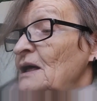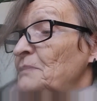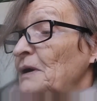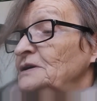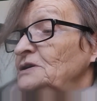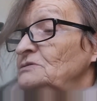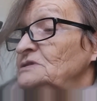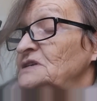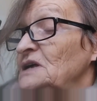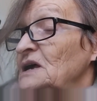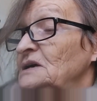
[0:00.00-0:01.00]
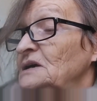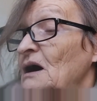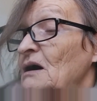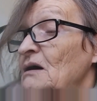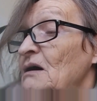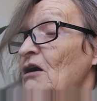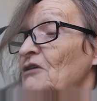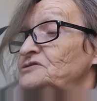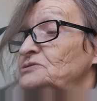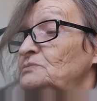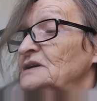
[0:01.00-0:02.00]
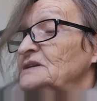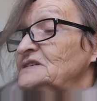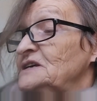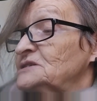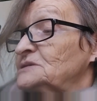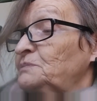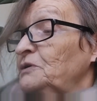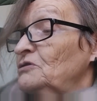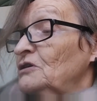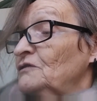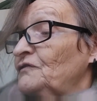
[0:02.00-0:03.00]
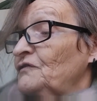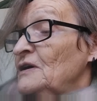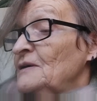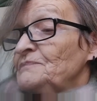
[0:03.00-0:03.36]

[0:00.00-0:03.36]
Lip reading: by using 1/2 to 1 teaspoon of